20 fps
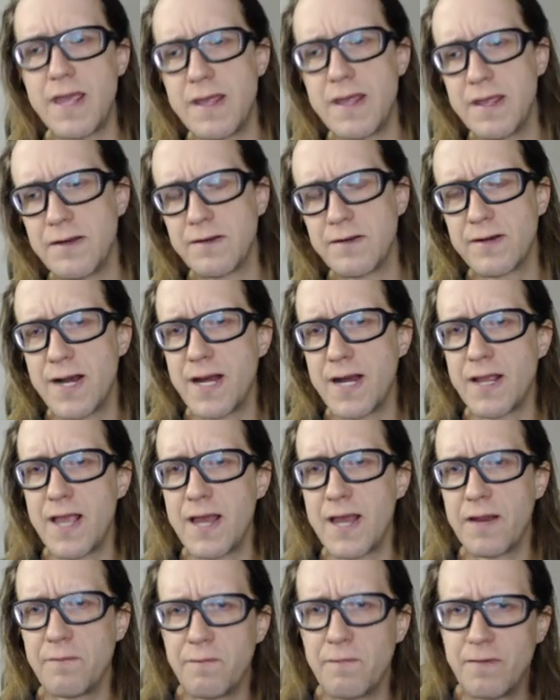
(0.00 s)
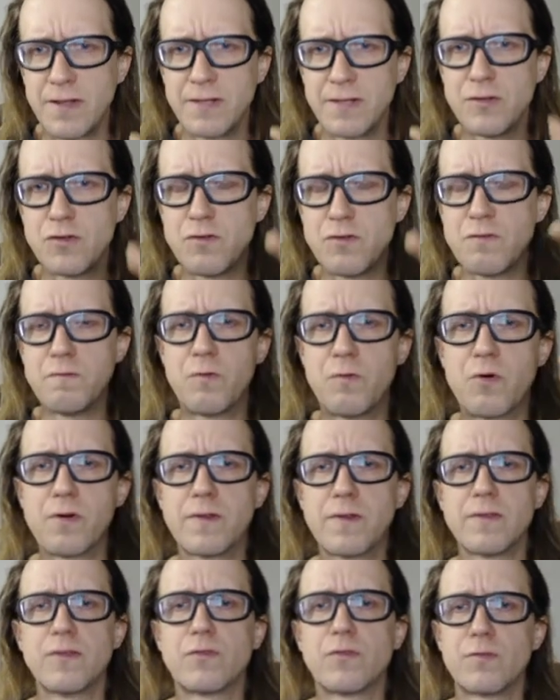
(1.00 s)
try to kind of do more
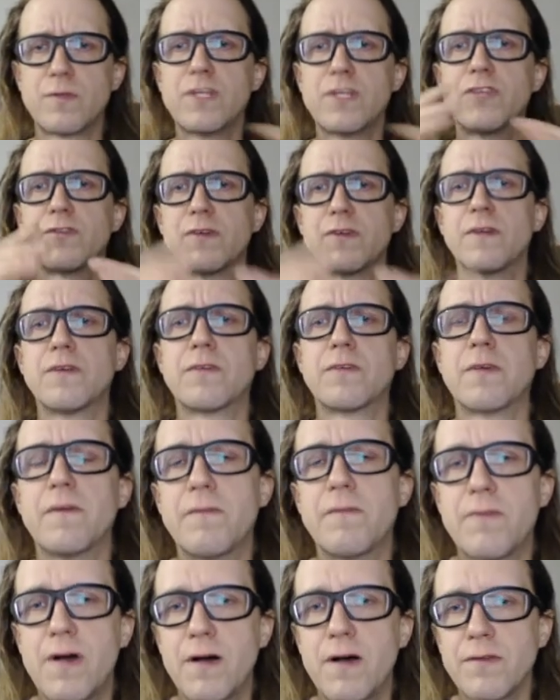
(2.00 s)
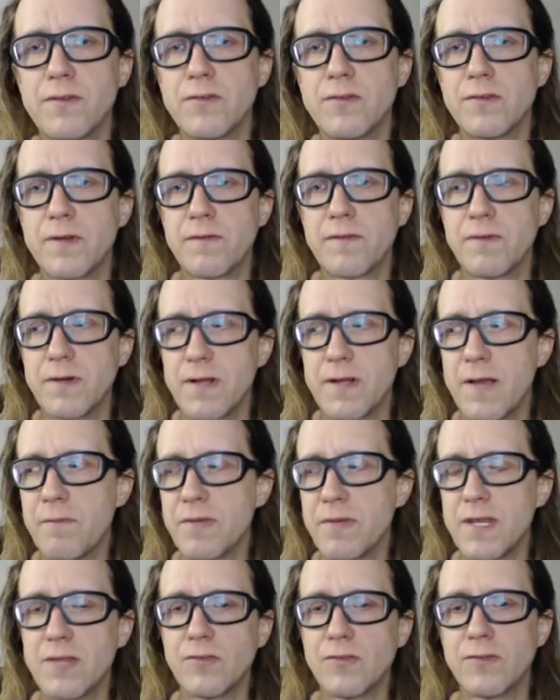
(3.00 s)
of this research of all these different
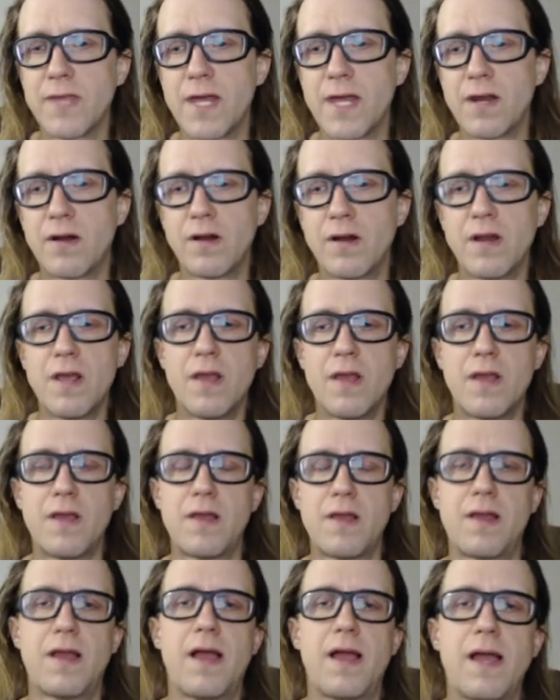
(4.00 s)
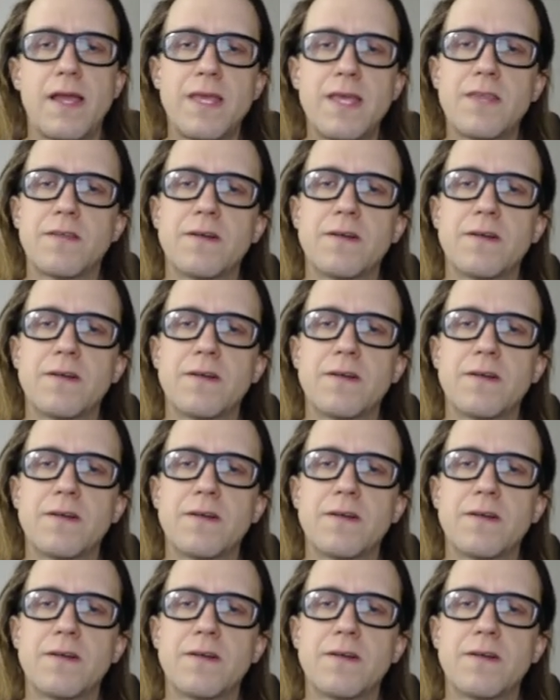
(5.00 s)
companies that are either